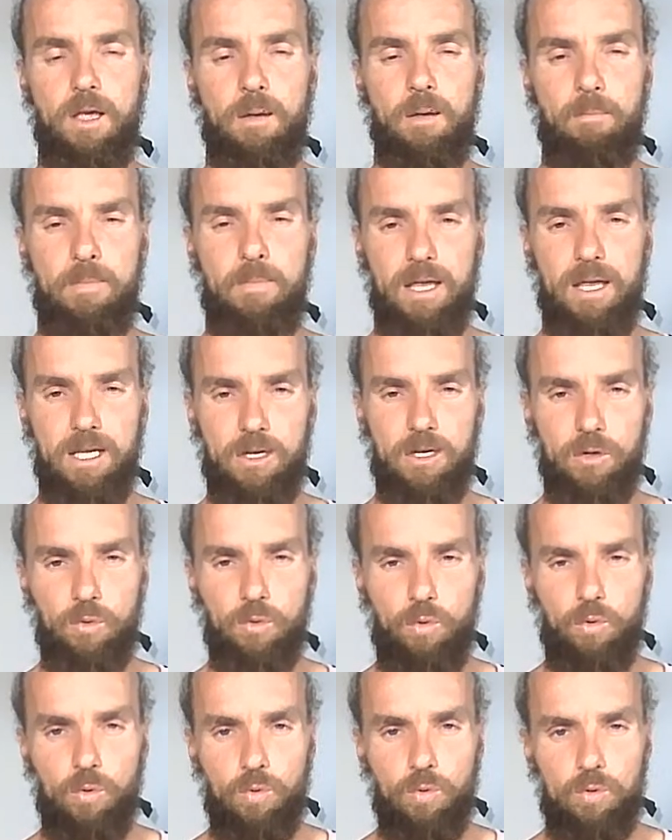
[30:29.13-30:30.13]
Make
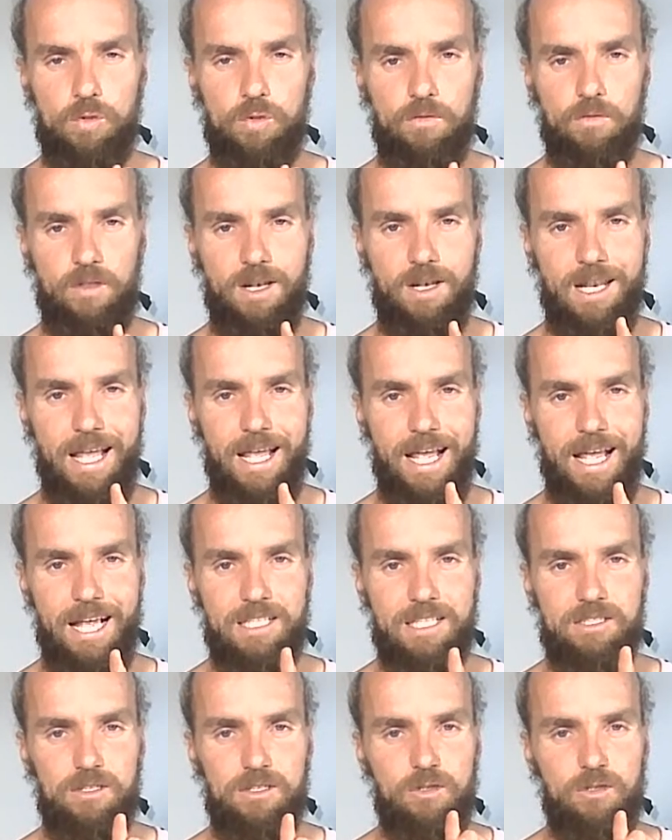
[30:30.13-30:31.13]
use of the
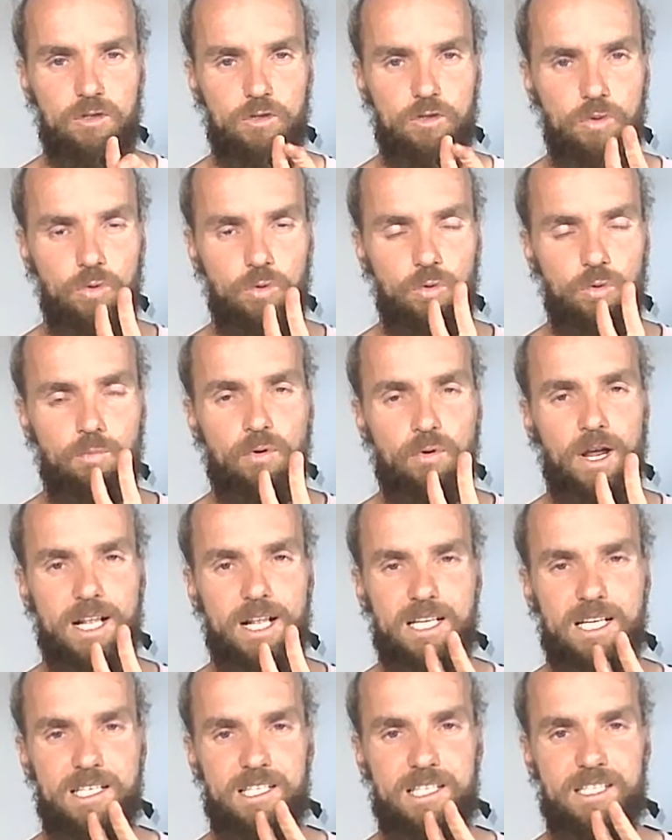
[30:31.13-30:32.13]
last two
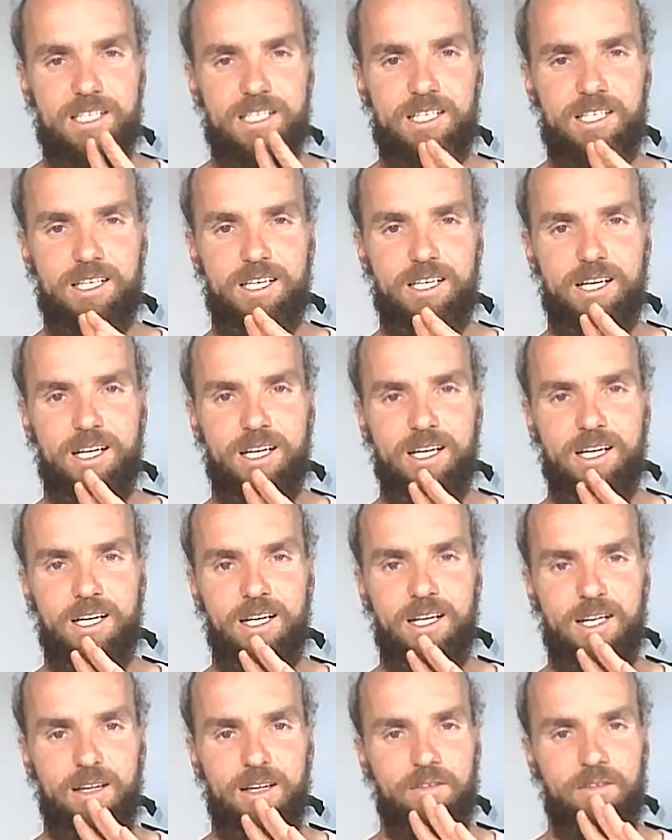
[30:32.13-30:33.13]
breaths.
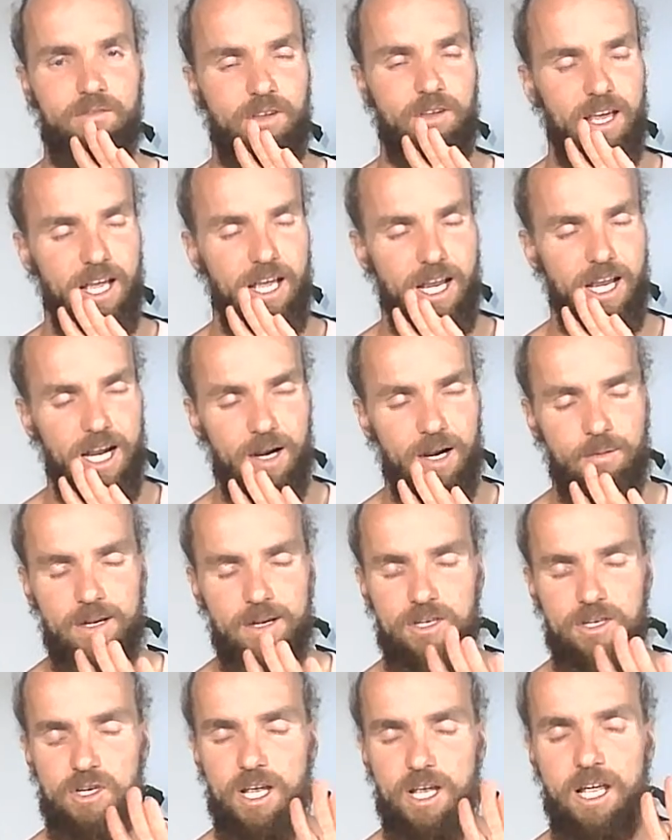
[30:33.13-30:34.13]
Very
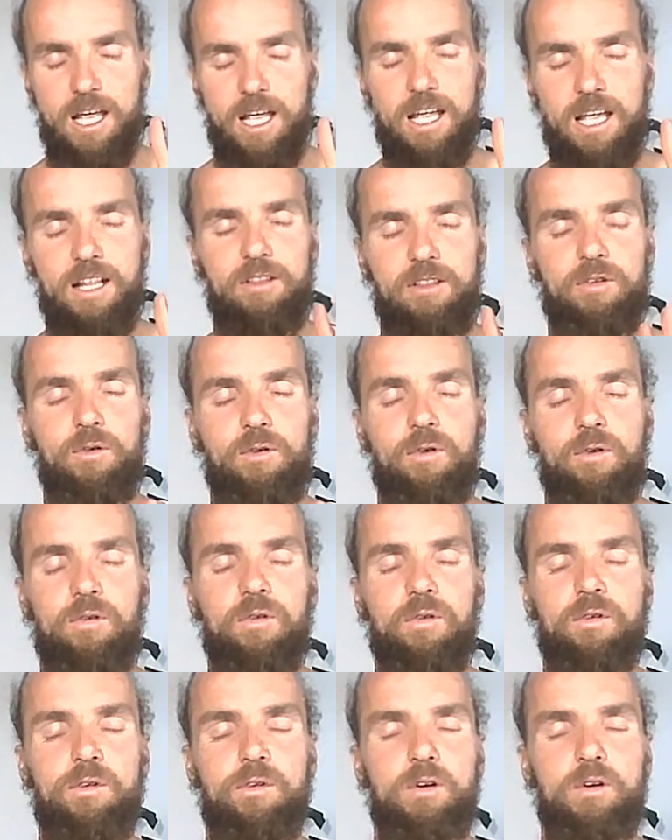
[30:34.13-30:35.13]
gentle,
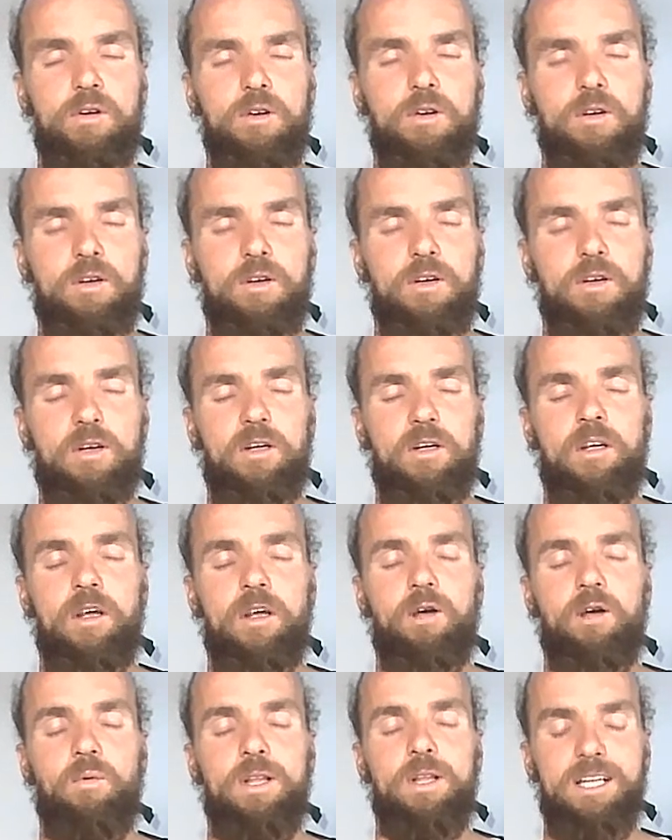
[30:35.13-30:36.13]

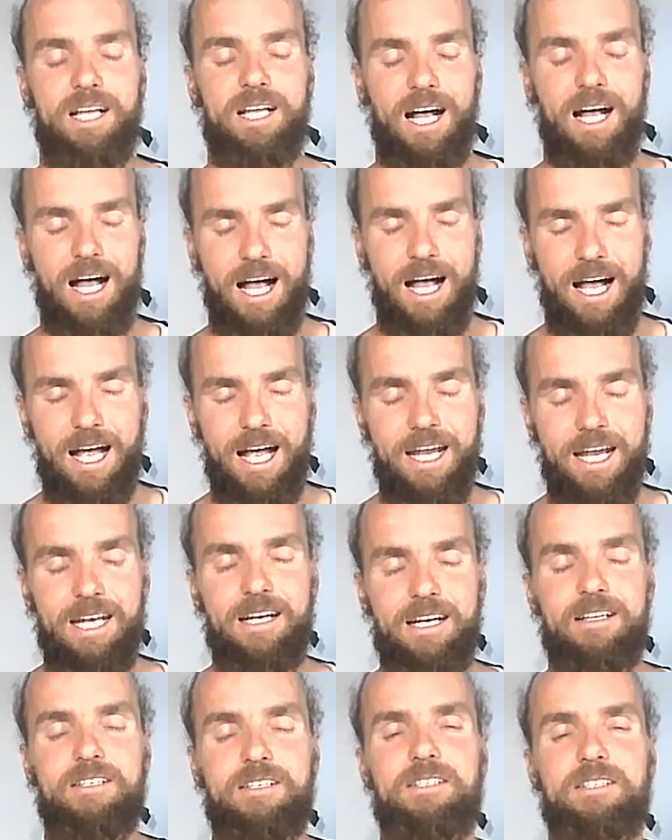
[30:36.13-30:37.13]
with
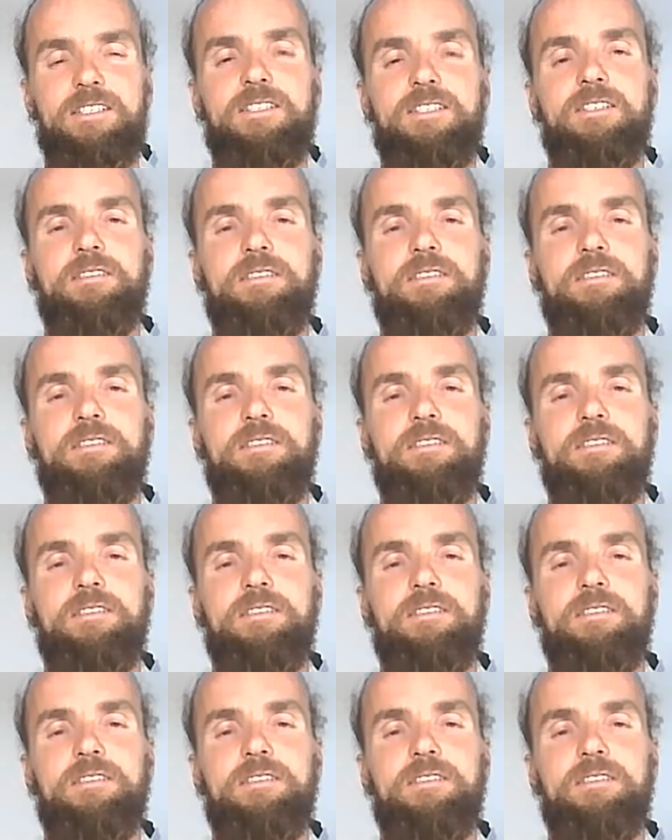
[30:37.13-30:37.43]
kindness.